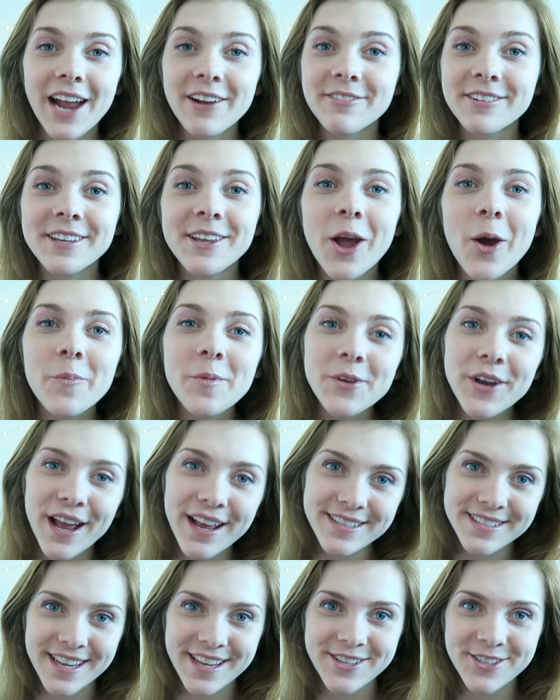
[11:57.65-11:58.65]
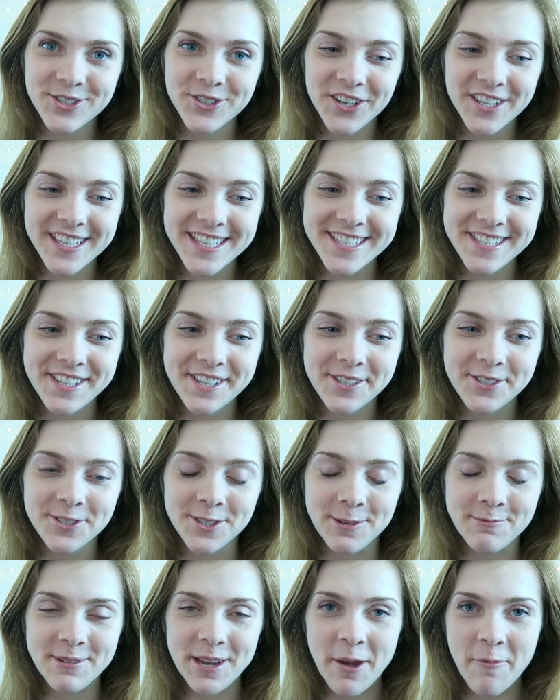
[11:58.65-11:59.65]
I really hope you guys enjoyed this little
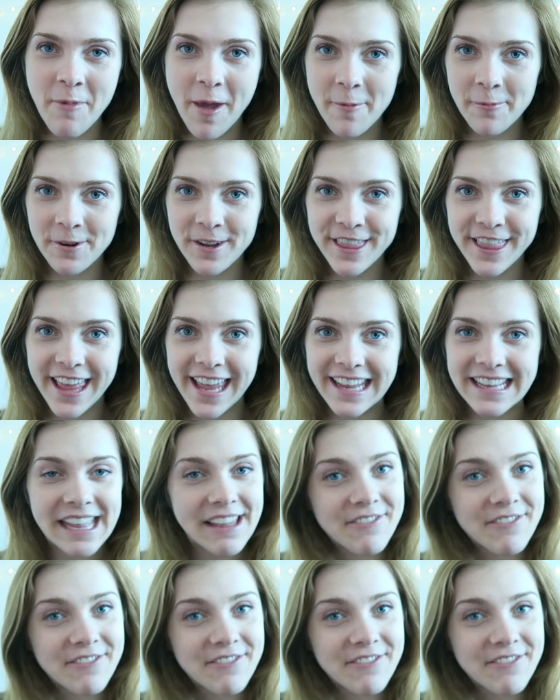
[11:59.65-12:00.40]
trip down memory lane.